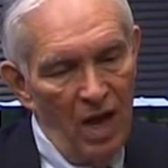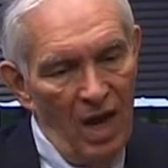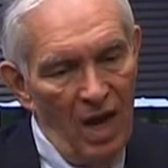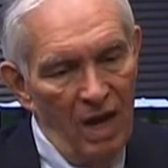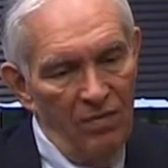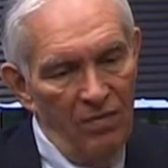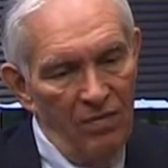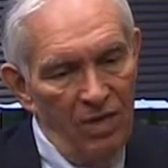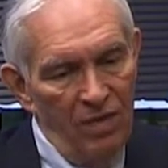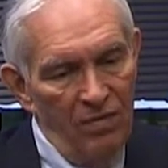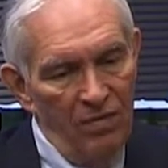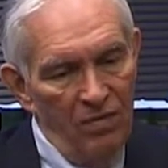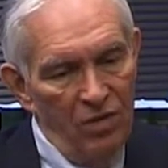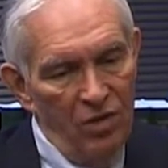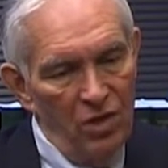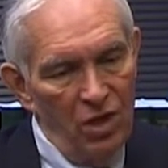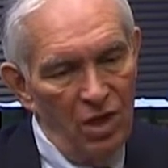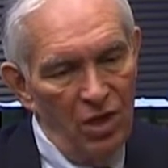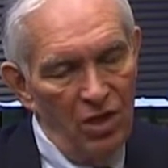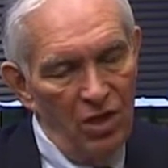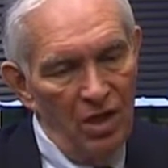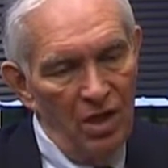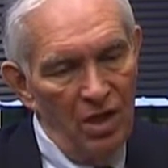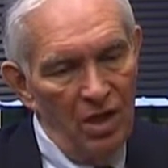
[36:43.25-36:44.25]
I've never
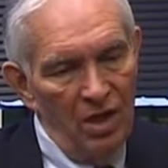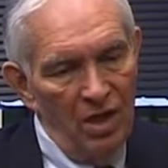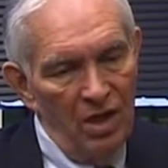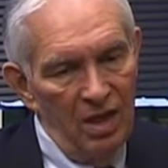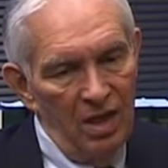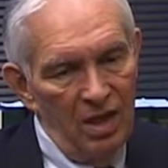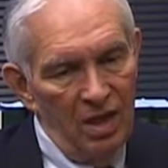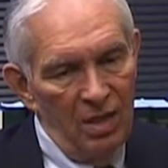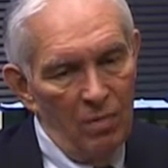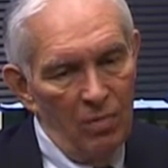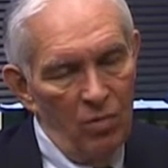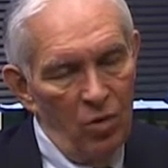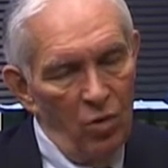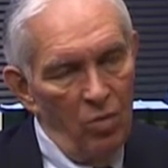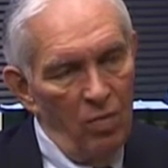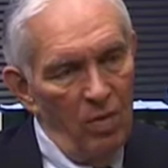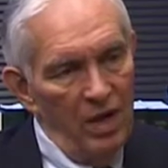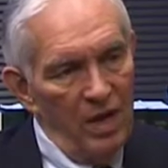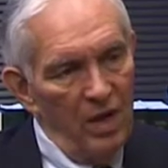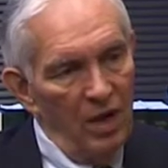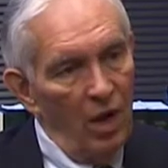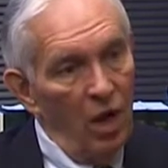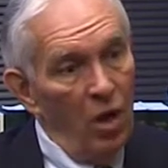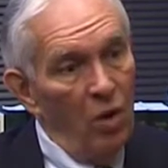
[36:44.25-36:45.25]
done
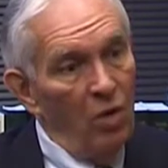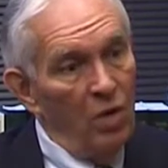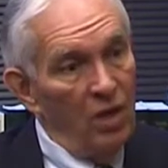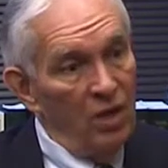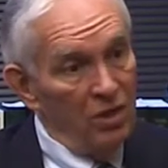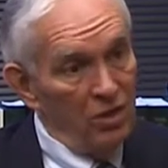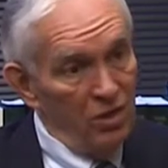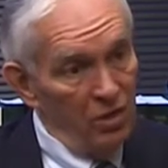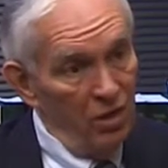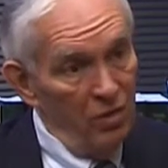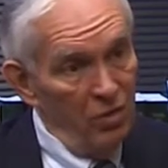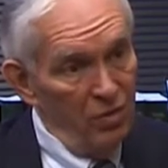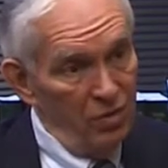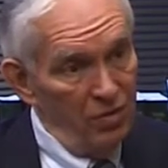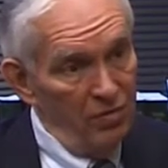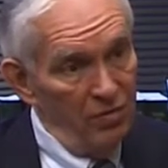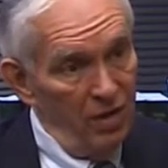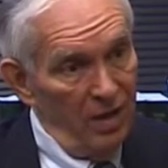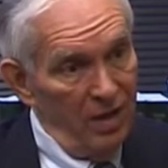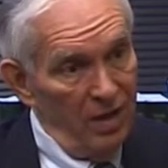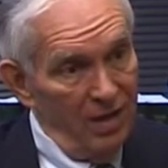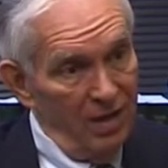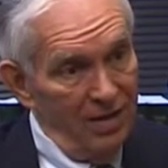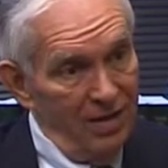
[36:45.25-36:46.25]
probate law
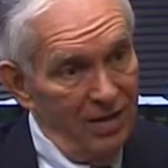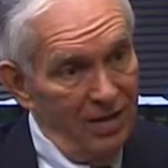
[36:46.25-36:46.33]
exclusively.